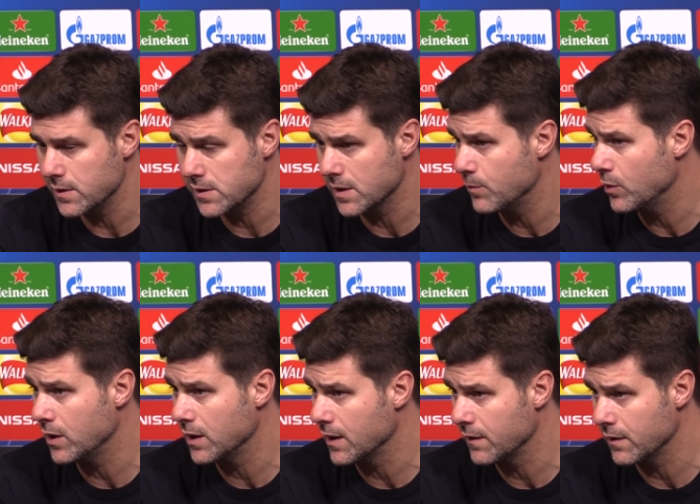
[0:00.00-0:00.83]
in Champions
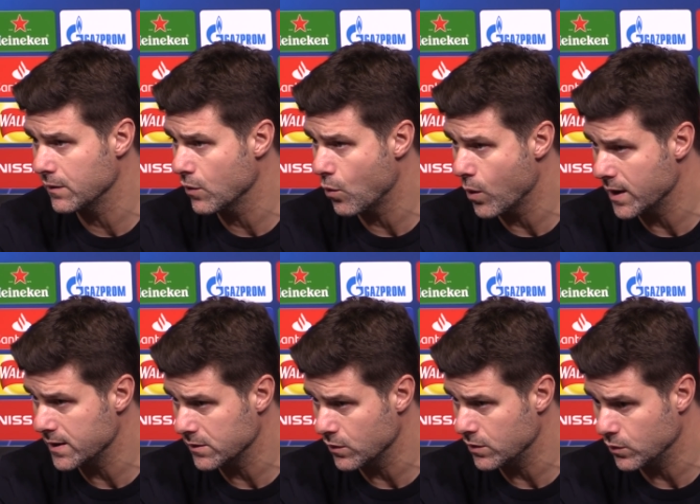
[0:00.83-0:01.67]
League, I think no one
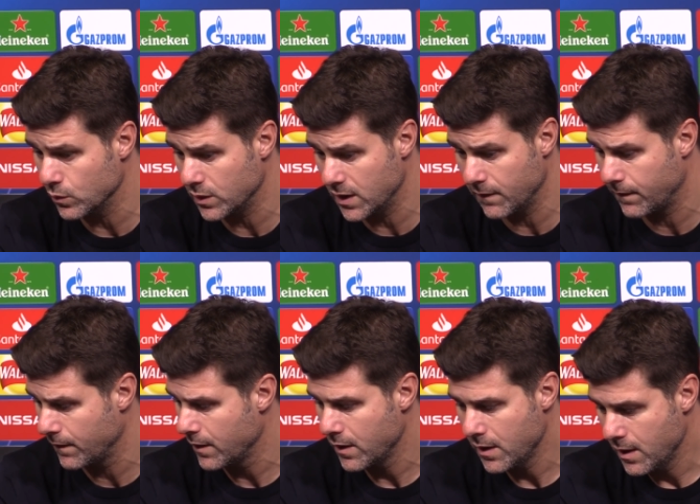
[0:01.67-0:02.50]
is going to give
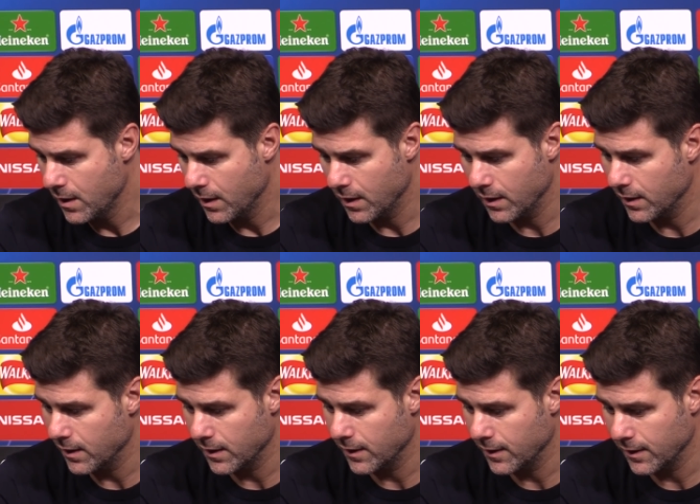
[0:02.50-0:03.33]

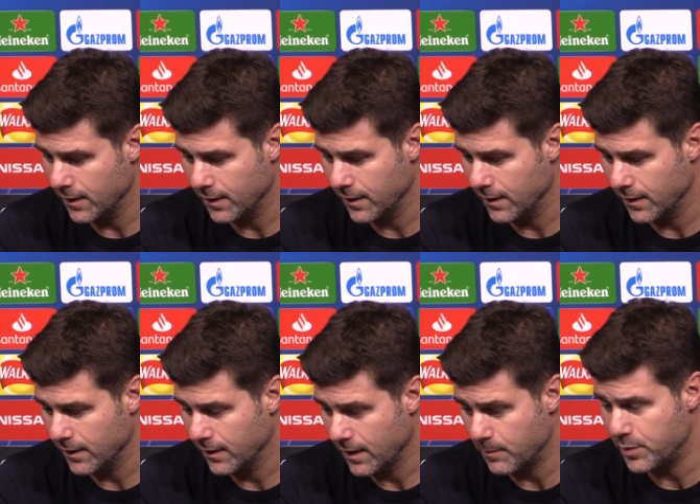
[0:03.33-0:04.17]
uh,
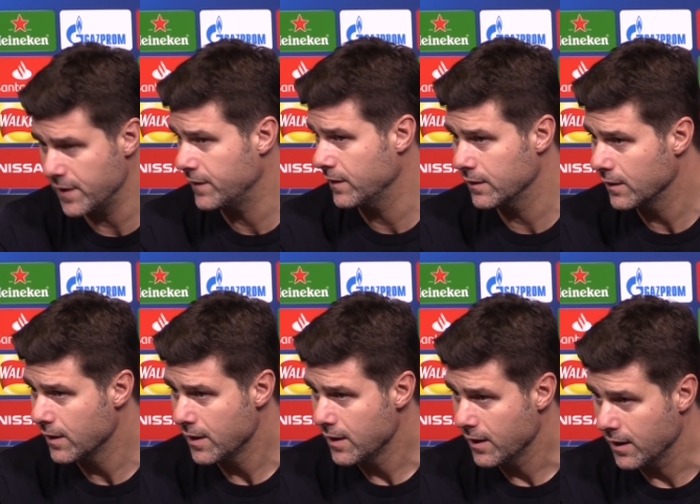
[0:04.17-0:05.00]
a present,
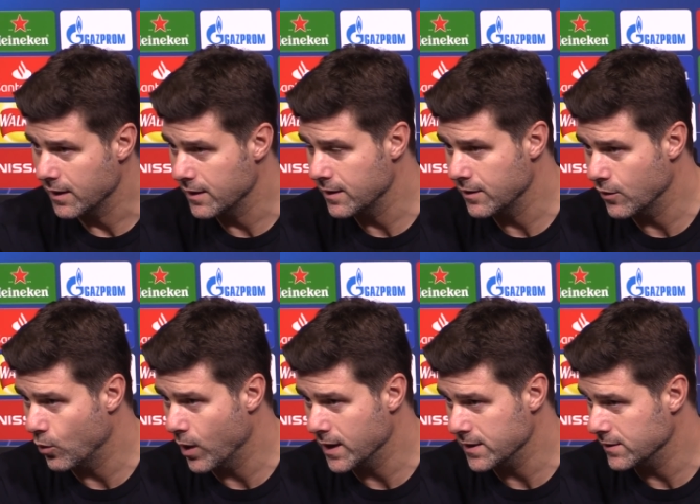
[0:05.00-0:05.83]
and no
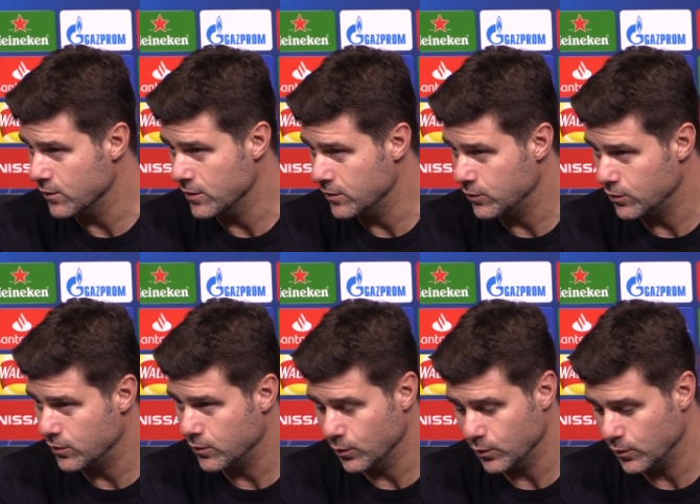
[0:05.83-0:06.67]
one is going
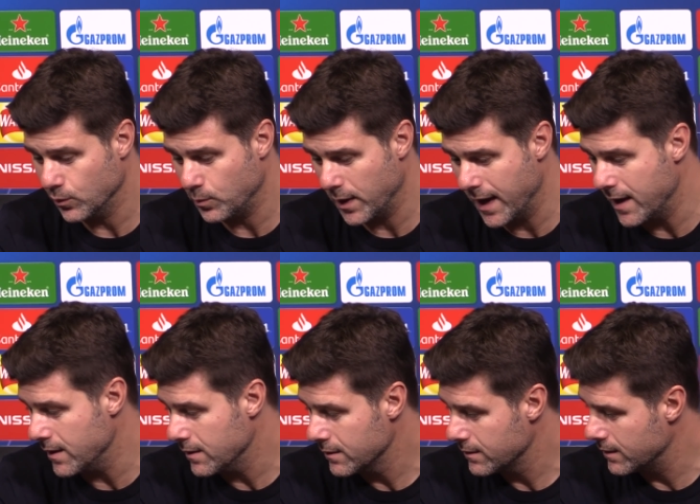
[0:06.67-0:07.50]
to, to
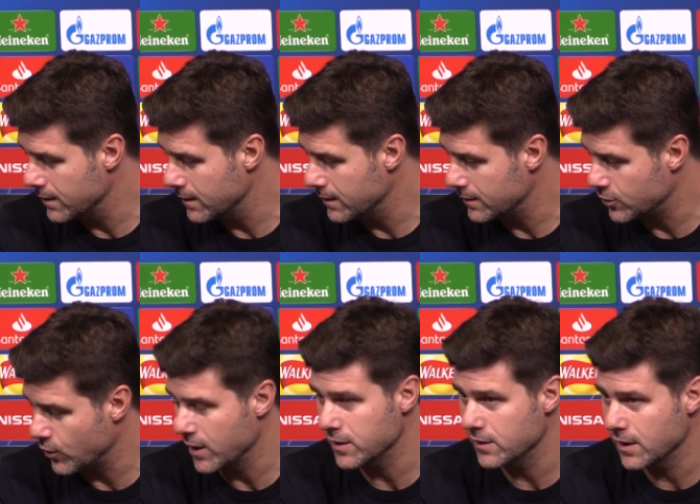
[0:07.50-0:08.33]
play uh,
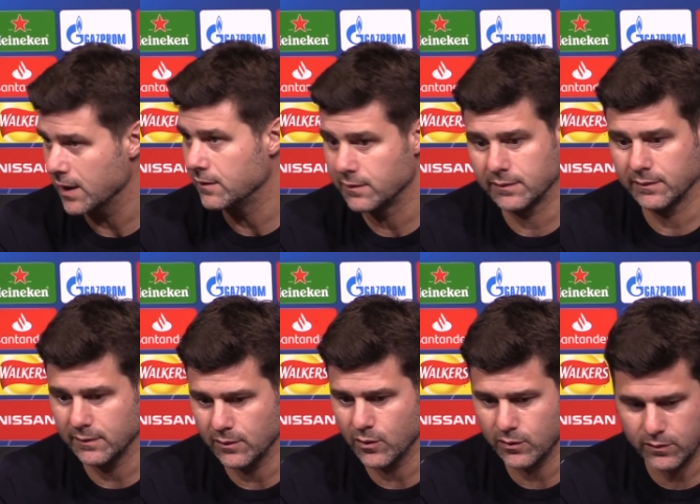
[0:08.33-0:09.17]
trying that
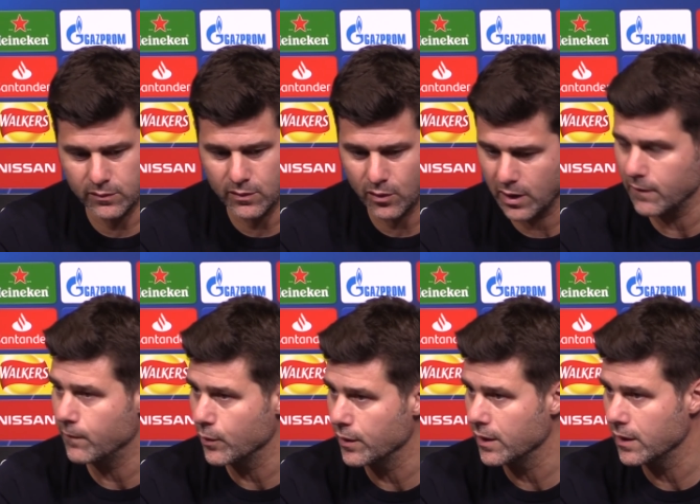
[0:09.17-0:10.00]
not not care
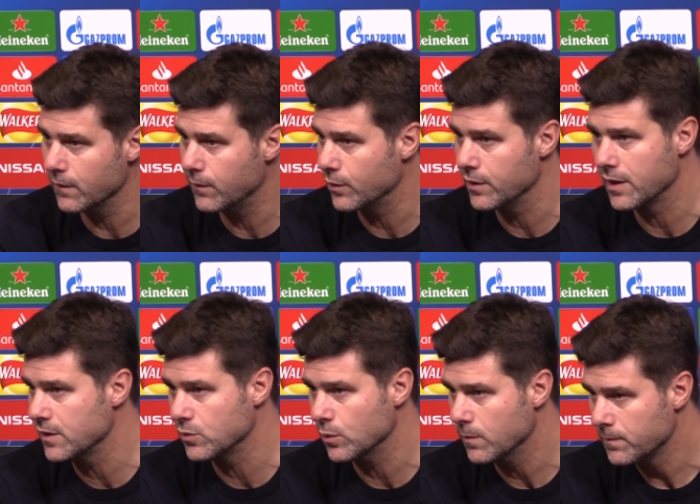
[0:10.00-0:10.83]
for the for the
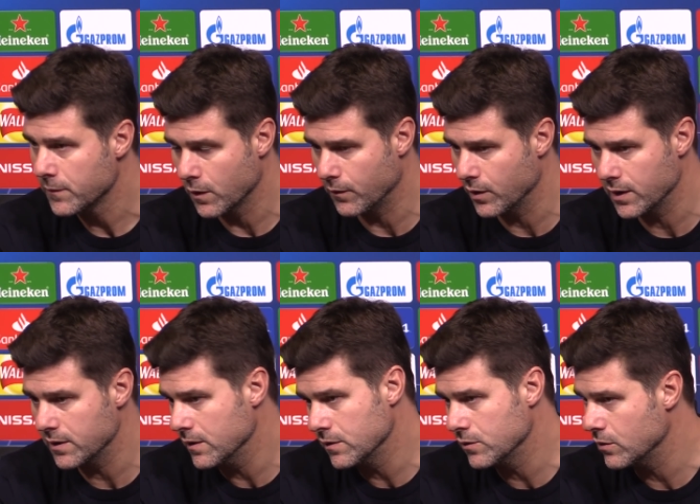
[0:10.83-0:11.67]
result. Of course,
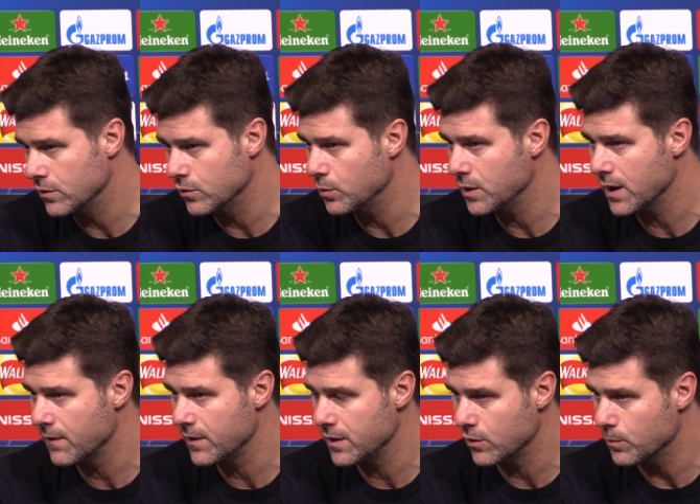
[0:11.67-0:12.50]
it's going to be a
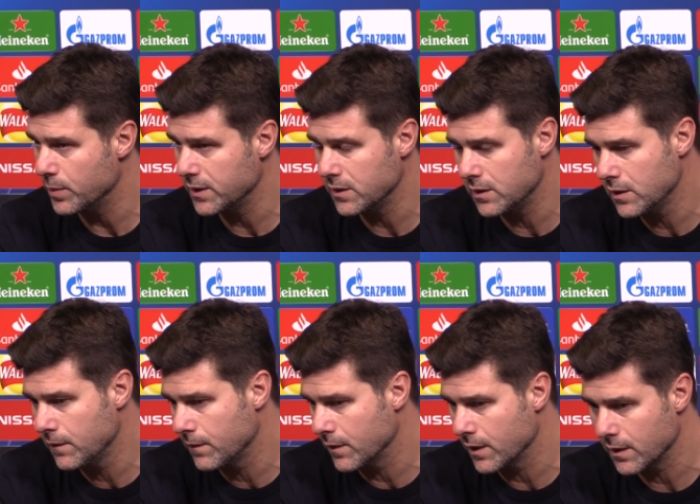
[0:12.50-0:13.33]
very
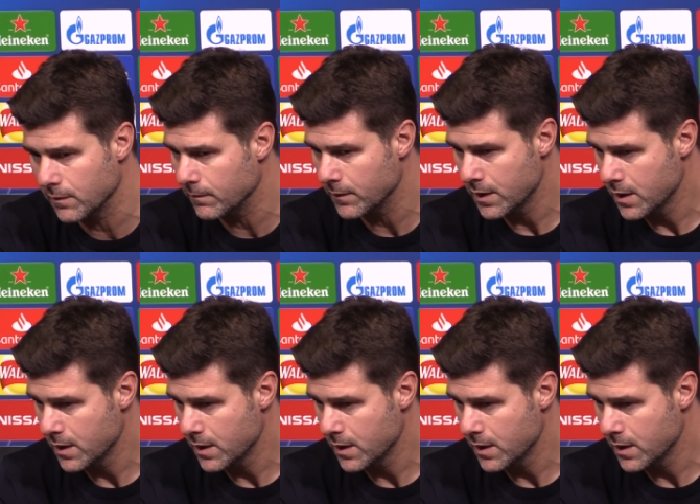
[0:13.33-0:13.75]
competitive. Um,